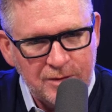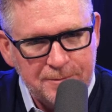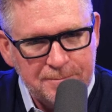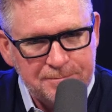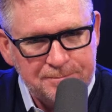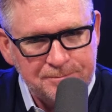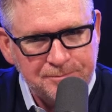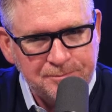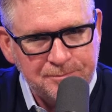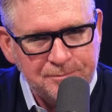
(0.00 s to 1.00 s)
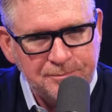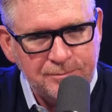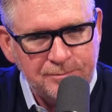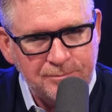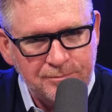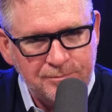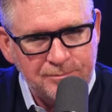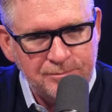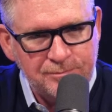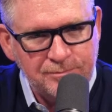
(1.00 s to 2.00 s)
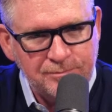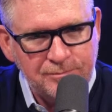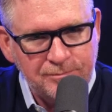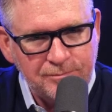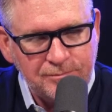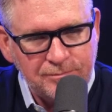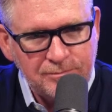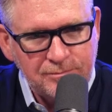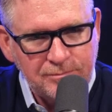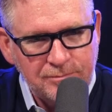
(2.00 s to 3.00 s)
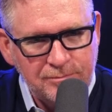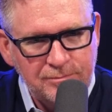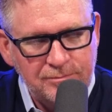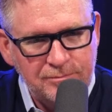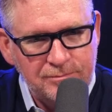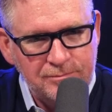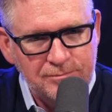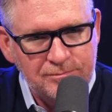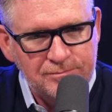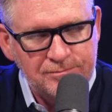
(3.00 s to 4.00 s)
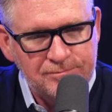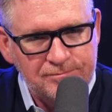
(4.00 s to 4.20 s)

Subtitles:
This person isn't speaking.